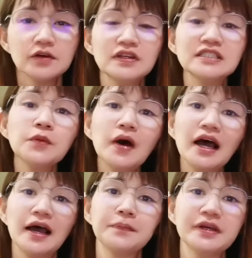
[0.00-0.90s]
The reason
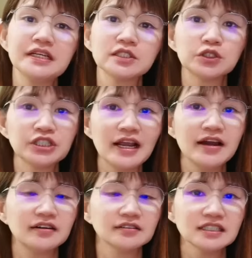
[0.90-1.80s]
why I picked to
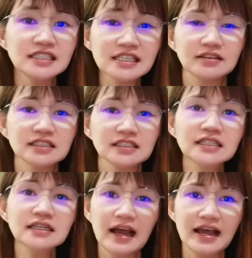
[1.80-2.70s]
share on this counter,
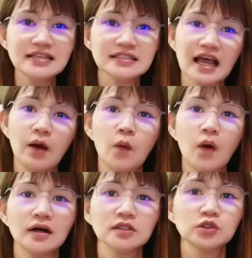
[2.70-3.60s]
as I
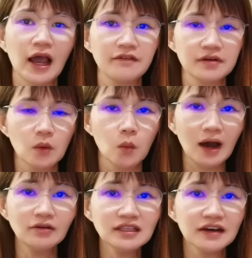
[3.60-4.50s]
want to have a
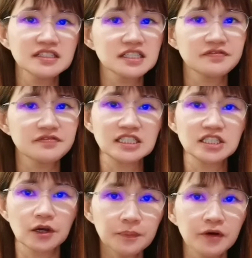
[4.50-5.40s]
well-diversified
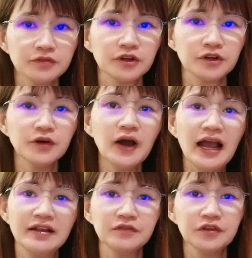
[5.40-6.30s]
stock portfolio,
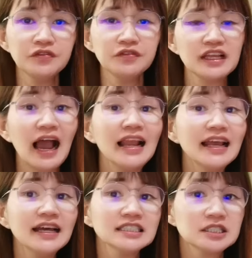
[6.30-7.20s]
and with the
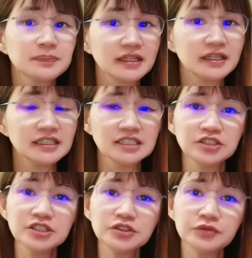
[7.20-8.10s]
highly anticipated
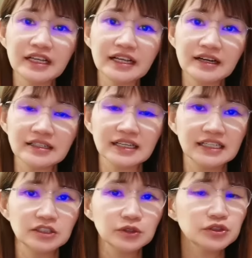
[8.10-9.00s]
interest rate cut
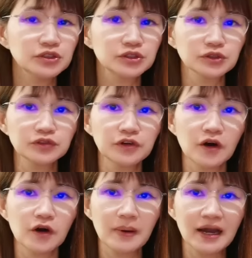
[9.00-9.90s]
in
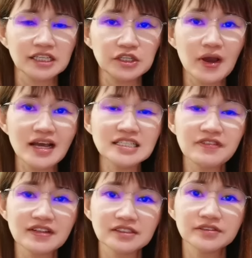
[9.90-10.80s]
2024 by the US
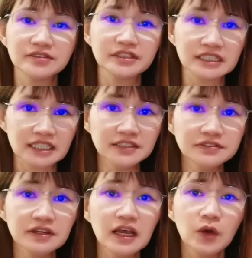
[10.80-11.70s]
Federal Reserve,
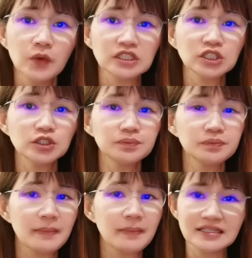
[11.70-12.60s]
which could
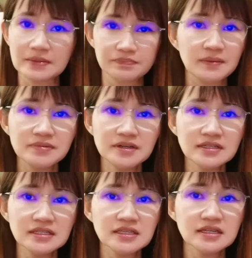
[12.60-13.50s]
be by September
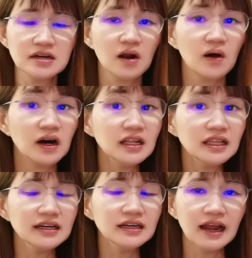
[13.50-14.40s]
this year or
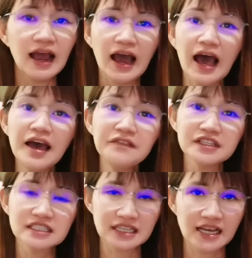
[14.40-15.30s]
earlier, I have
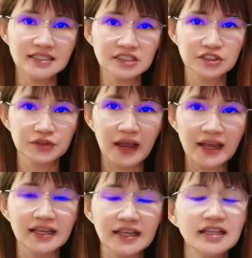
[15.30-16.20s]
decided to
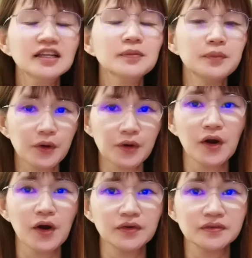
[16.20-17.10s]
add in
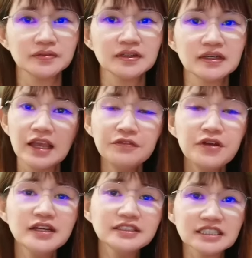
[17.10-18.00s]
Pocong. If
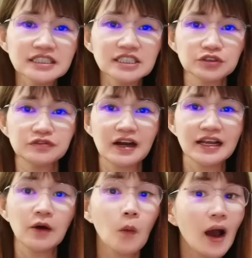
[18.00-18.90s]
you're interested to
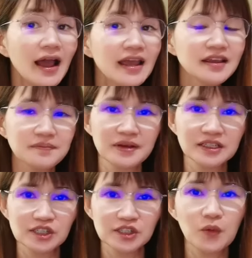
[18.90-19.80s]
find out why, make
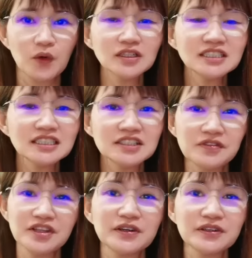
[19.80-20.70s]
sure you watch this
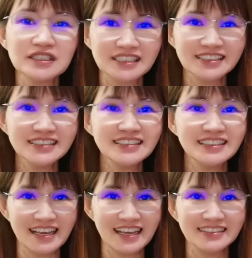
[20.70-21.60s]
video till the